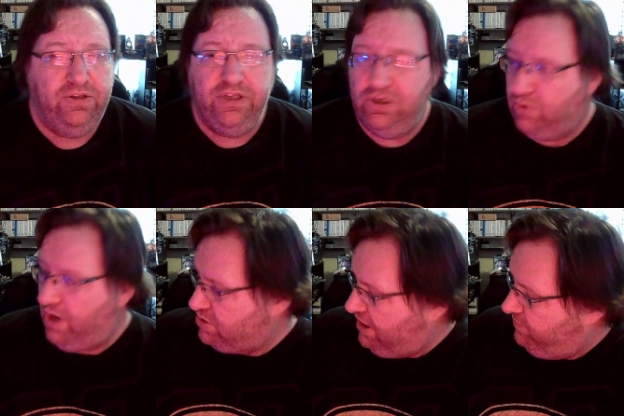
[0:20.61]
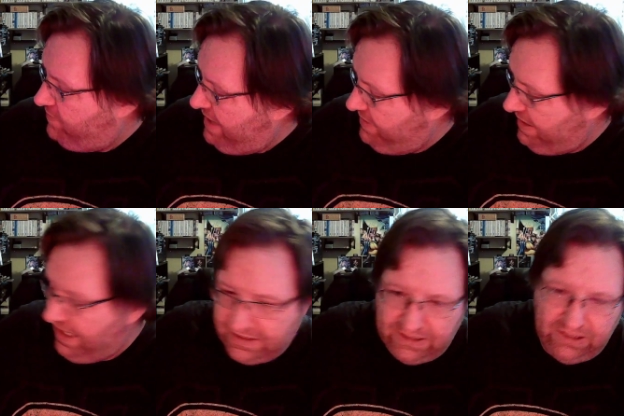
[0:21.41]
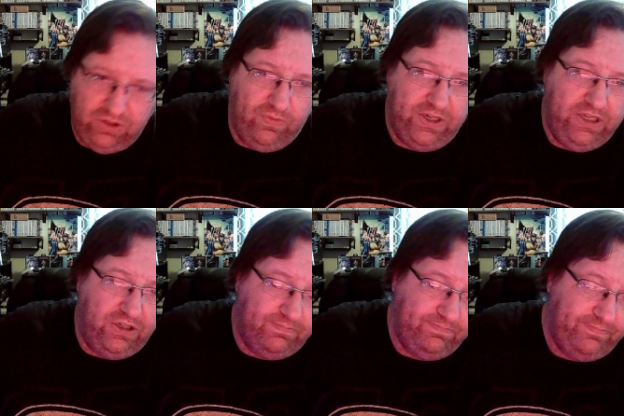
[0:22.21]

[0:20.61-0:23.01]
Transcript: the Retron 5 that I got sitting over here.